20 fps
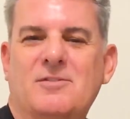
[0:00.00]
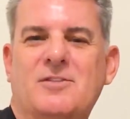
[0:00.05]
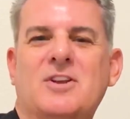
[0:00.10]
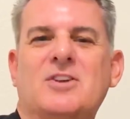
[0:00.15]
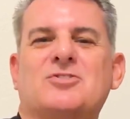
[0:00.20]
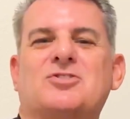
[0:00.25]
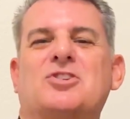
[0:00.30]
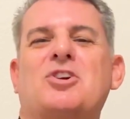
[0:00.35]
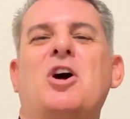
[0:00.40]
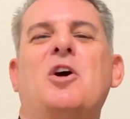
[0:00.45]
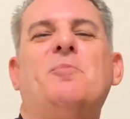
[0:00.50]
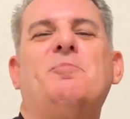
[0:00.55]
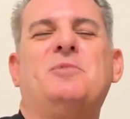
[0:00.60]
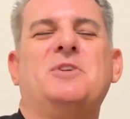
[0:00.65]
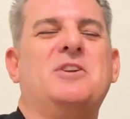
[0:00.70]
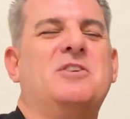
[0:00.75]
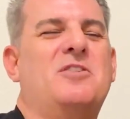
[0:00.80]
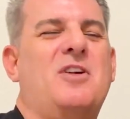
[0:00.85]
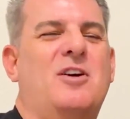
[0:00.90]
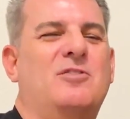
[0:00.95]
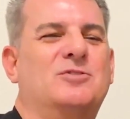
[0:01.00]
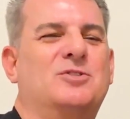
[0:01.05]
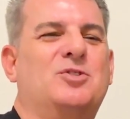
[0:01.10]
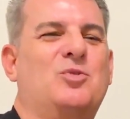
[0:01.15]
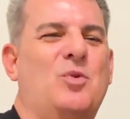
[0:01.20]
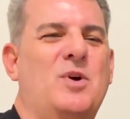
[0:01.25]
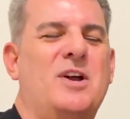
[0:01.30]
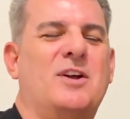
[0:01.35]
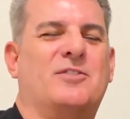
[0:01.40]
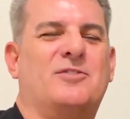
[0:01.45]
This company that I was
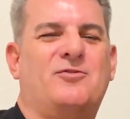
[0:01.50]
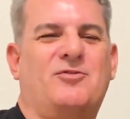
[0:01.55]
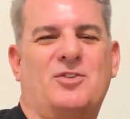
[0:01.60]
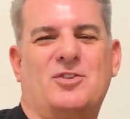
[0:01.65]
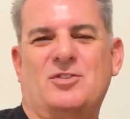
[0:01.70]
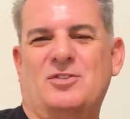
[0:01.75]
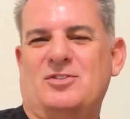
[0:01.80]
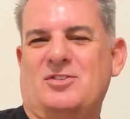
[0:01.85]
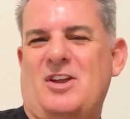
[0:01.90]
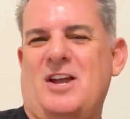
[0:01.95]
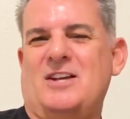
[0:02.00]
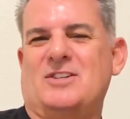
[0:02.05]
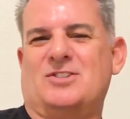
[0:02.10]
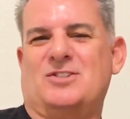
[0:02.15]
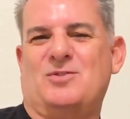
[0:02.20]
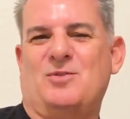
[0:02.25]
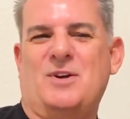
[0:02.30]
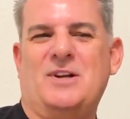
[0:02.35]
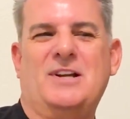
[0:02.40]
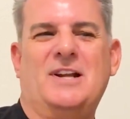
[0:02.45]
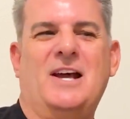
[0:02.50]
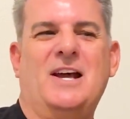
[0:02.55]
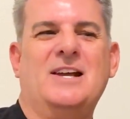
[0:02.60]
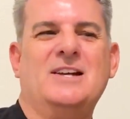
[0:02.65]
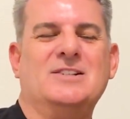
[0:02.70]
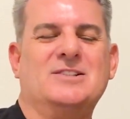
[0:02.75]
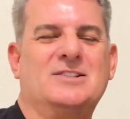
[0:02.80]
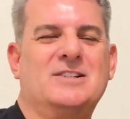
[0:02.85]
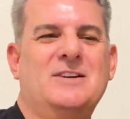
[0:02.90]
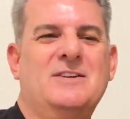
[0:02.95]
with for those last 3
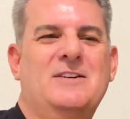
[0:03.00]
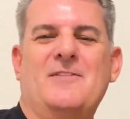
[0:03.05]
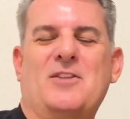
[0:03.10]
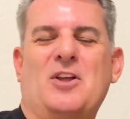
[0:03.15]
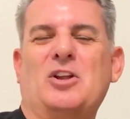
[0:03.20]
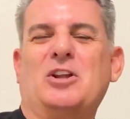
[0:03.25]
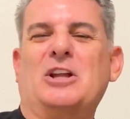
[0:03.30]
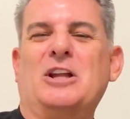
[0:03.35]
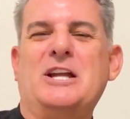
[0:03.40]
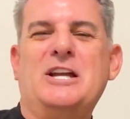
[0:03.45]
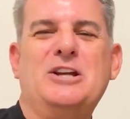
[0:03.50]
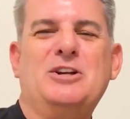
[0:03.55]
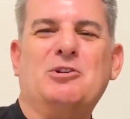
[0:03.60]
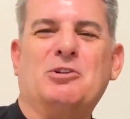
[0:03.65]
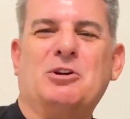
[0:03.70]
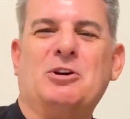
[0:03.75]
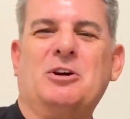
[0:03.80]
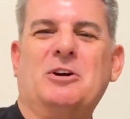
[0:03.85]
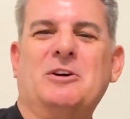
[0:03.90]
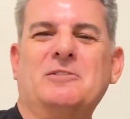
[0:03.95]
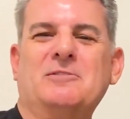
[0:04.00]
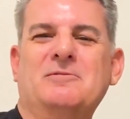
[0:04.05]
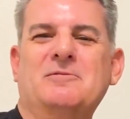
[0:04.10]
days, the leader,